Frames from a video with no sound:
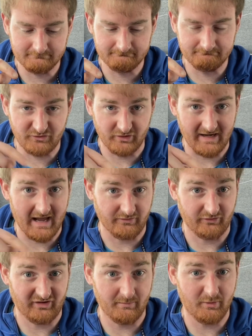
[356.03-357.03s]
So now it's a
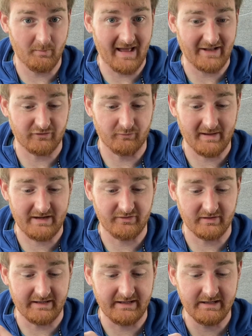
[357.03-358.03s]
simple matter of
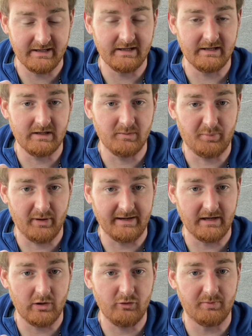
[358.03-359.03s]
basically putting
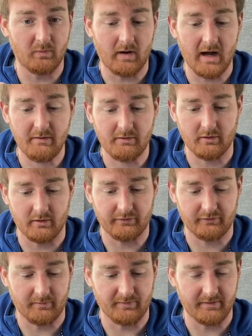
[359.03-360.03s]
a loop of wire across
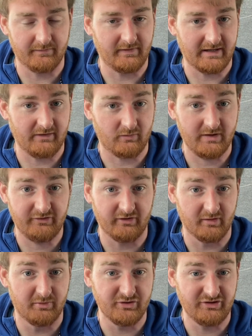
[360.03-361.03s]
from the flicky switch to
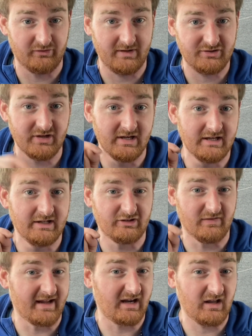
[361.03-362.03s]
the pushy switch to
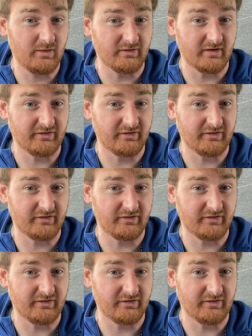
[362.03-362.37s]
then close our